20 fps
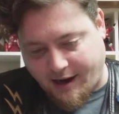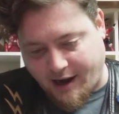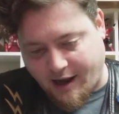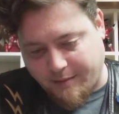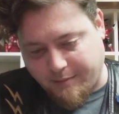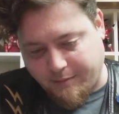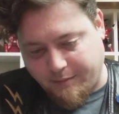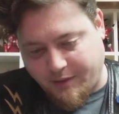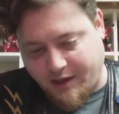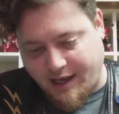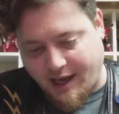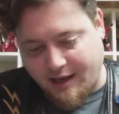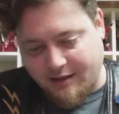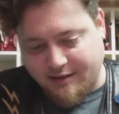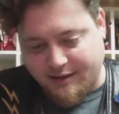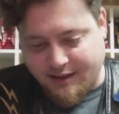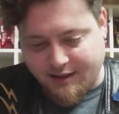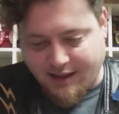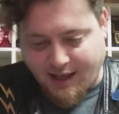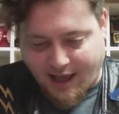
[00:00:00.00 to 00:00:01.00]
I'm
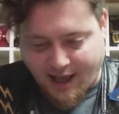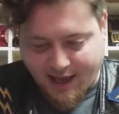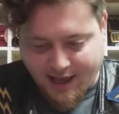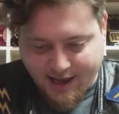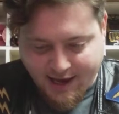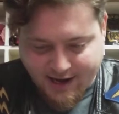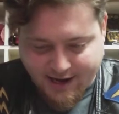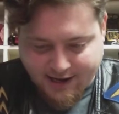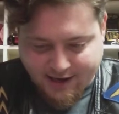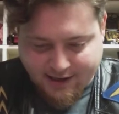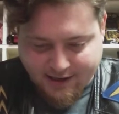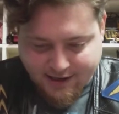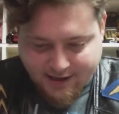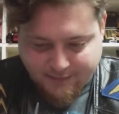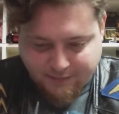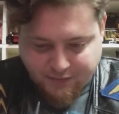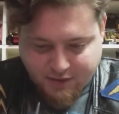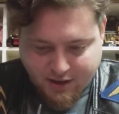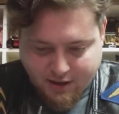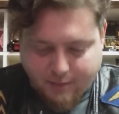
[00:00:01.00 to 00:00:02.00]
guessing the head
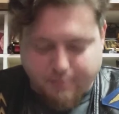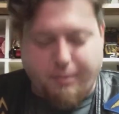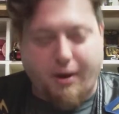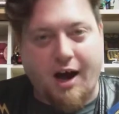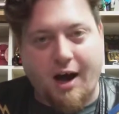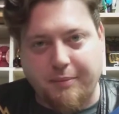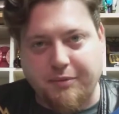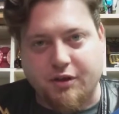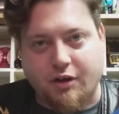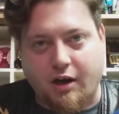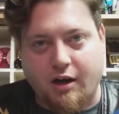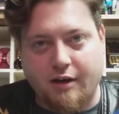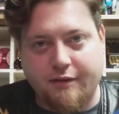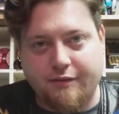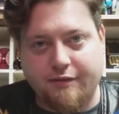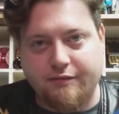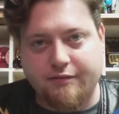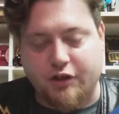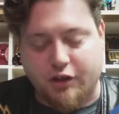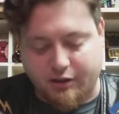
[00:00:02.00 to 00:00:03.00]
pops
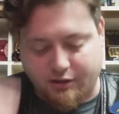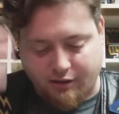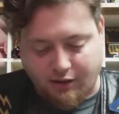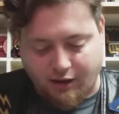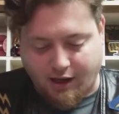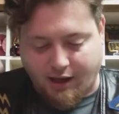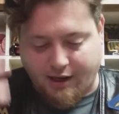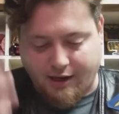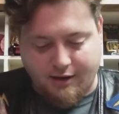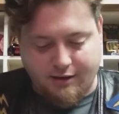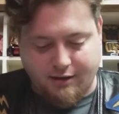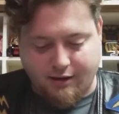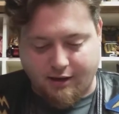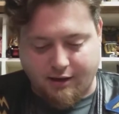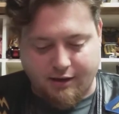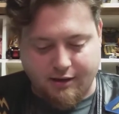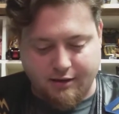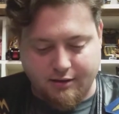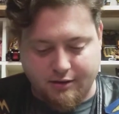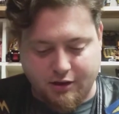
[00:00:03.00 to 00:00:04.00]
off just like
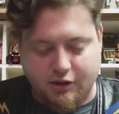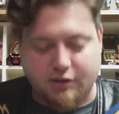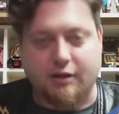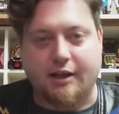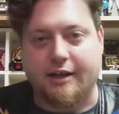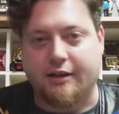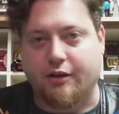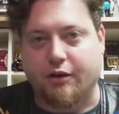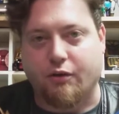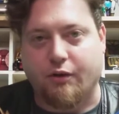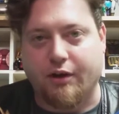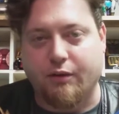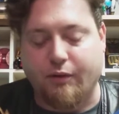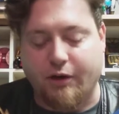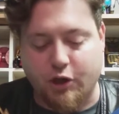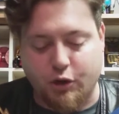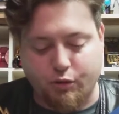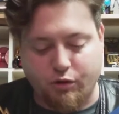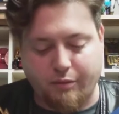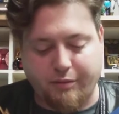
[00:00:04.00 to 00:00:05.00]
the Green
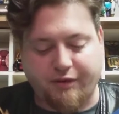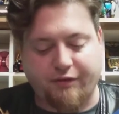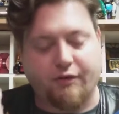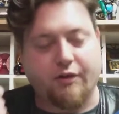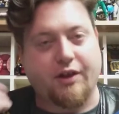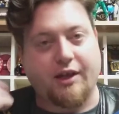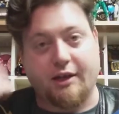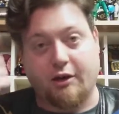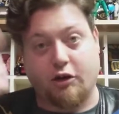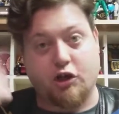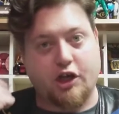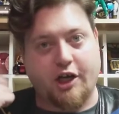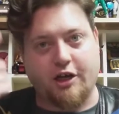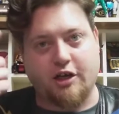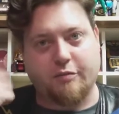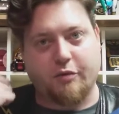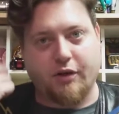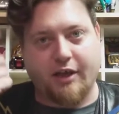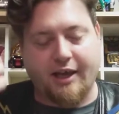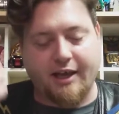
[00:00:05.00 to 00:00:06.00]
Ranger would for the
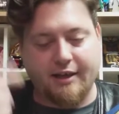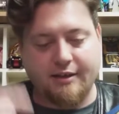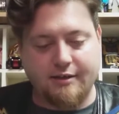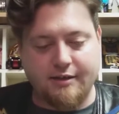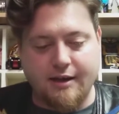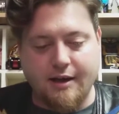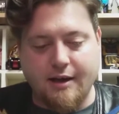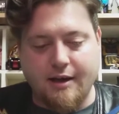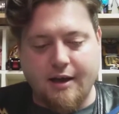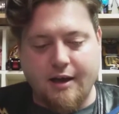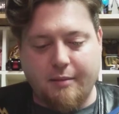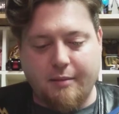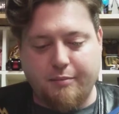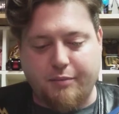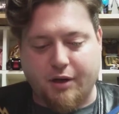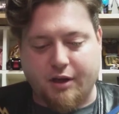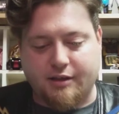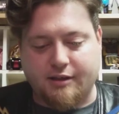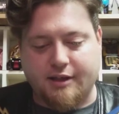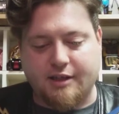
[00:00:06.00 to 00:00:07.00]
interchangeable heads.
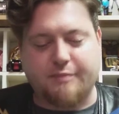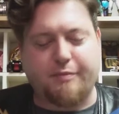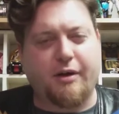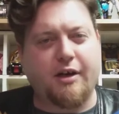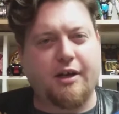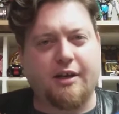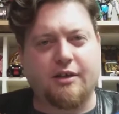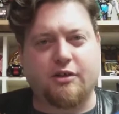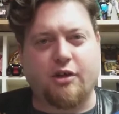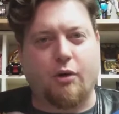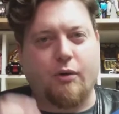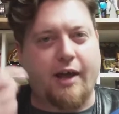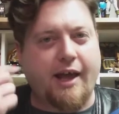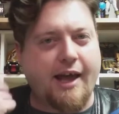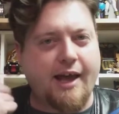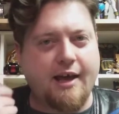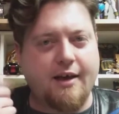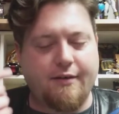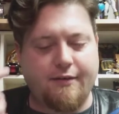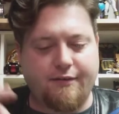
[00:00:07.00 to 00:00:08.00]
But since putties
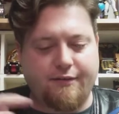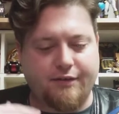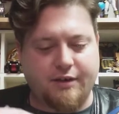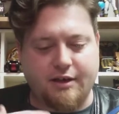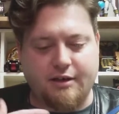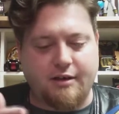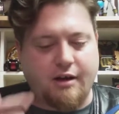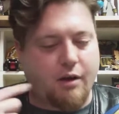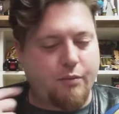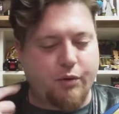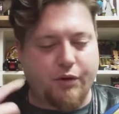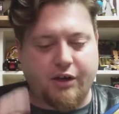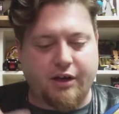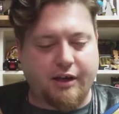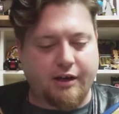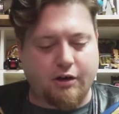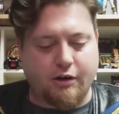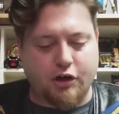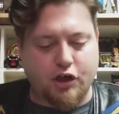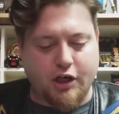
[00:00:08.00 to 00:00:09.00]
didn't come with any
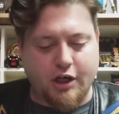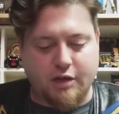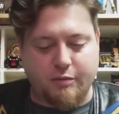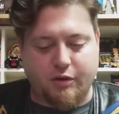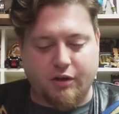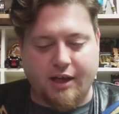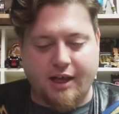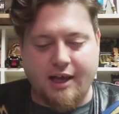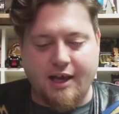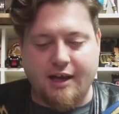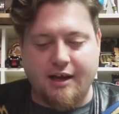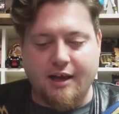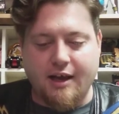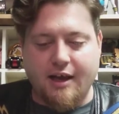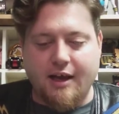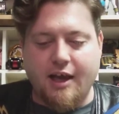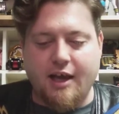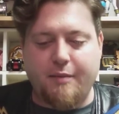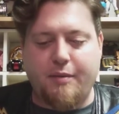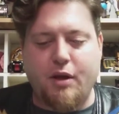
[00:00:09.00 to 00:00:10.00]
interchangeable head,
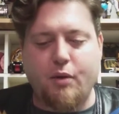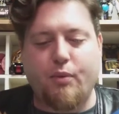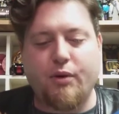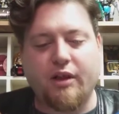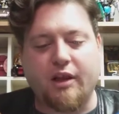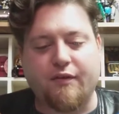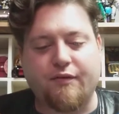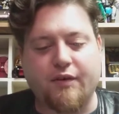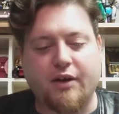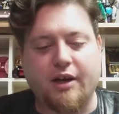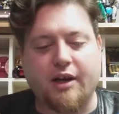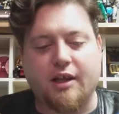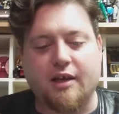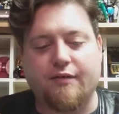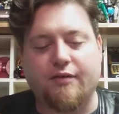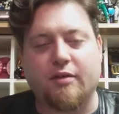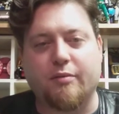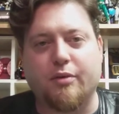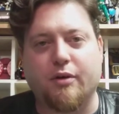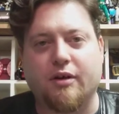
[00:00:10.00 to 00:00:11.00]
it'd be really funny
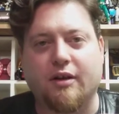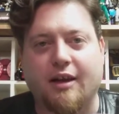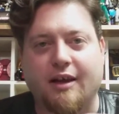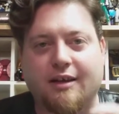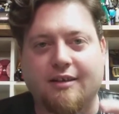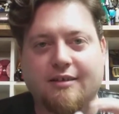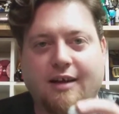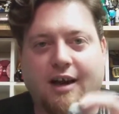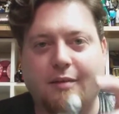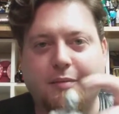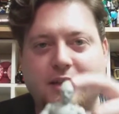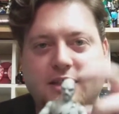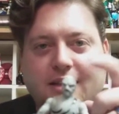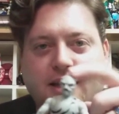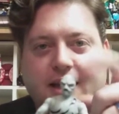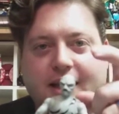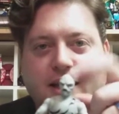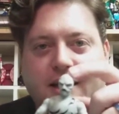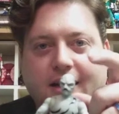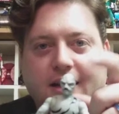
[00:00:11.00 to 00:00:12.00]
if you put like Tommy's
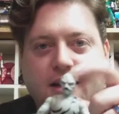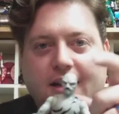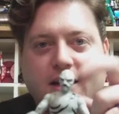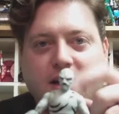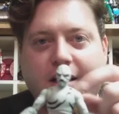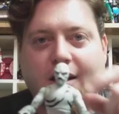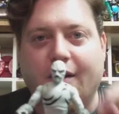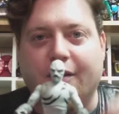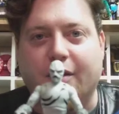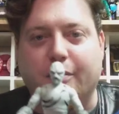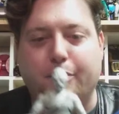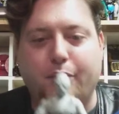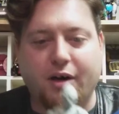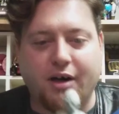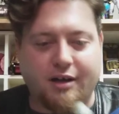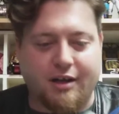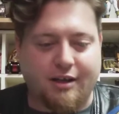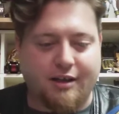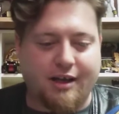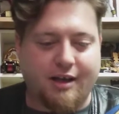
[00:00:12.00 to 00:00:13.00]
head on the
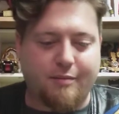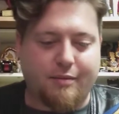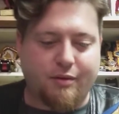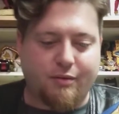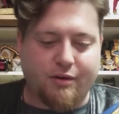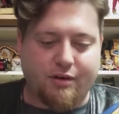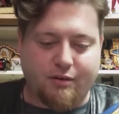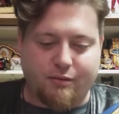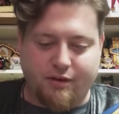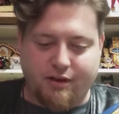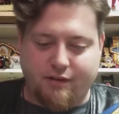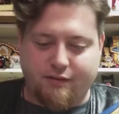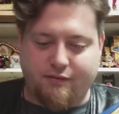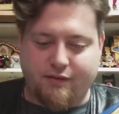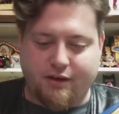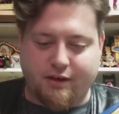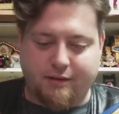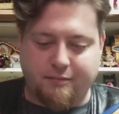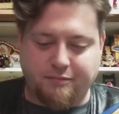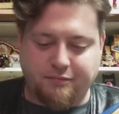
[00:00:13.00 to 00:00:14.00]
putty. That'd be really, really
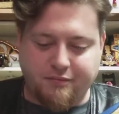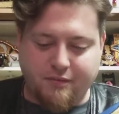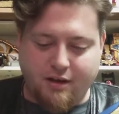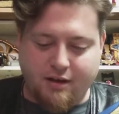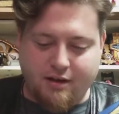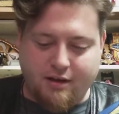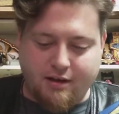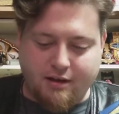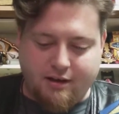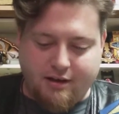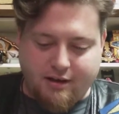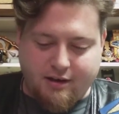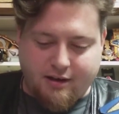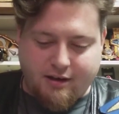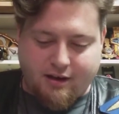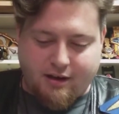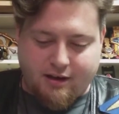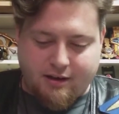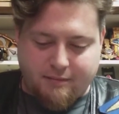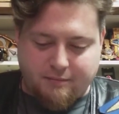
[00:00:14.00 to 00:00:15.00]
funny.
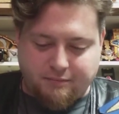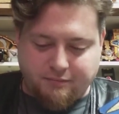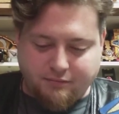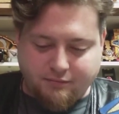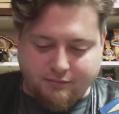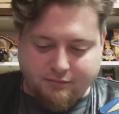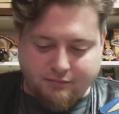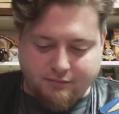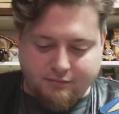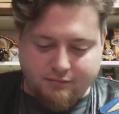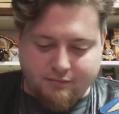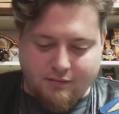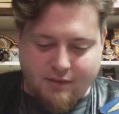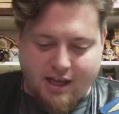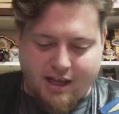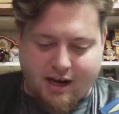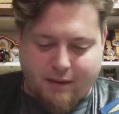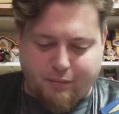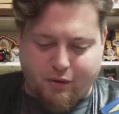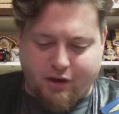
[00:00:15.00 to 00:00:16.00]

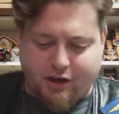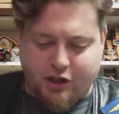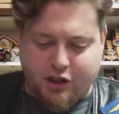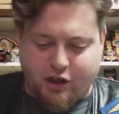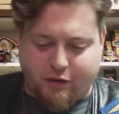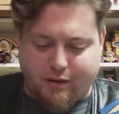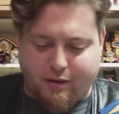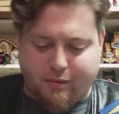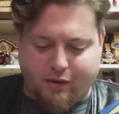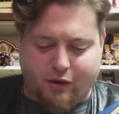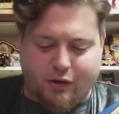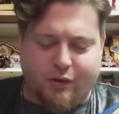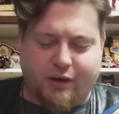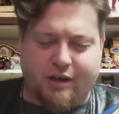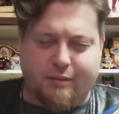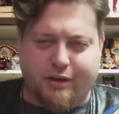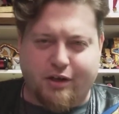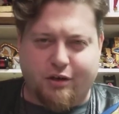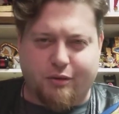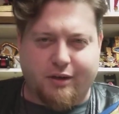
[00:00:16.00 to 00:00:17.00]
And I'm pretty sure people are going
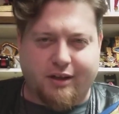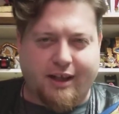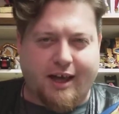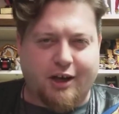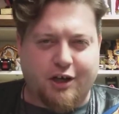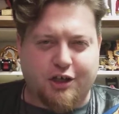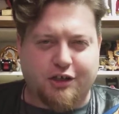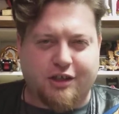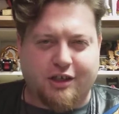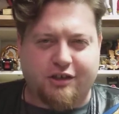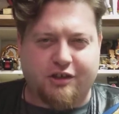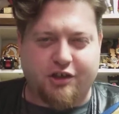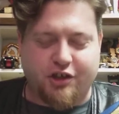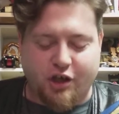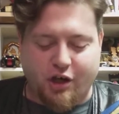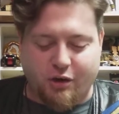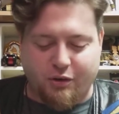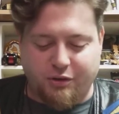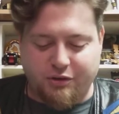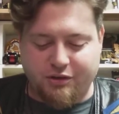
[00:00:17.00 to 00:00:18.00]
to be doing that just as
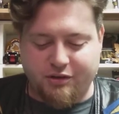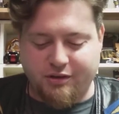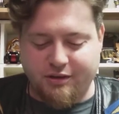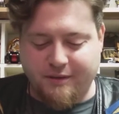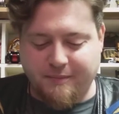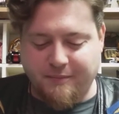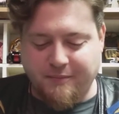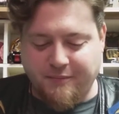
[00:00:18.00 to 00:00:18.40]
jokes.